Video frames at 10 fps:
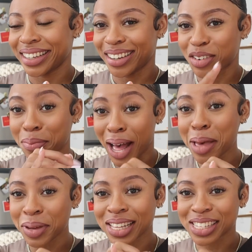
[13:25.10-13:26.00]

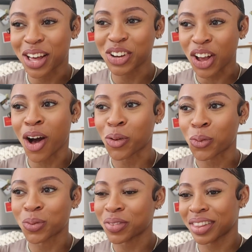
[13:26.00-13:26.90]
Remind me to tell
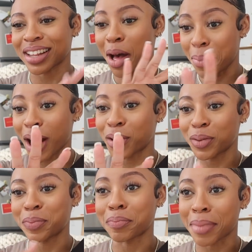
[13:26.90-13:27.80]
y'all
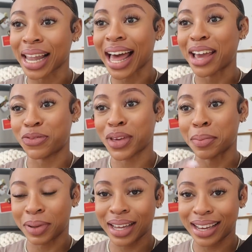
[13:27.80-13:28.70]
about my life
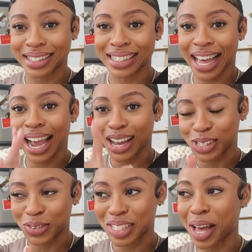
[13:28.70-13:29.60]
in plants. I got
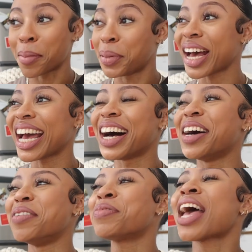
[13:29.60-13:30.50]
story time. But
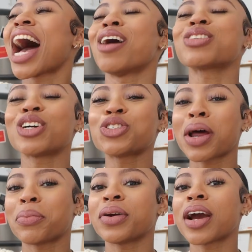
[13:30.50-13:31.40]
I was gonna
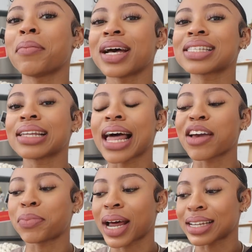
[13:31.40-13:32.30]
try to bring her back to
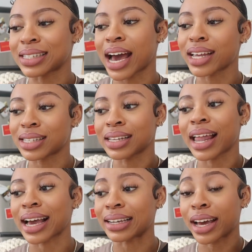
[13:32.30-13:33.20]
life, but I decided to
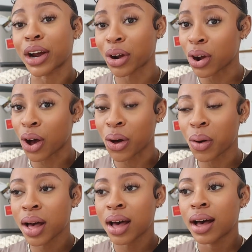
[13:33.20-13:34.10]
like let her go.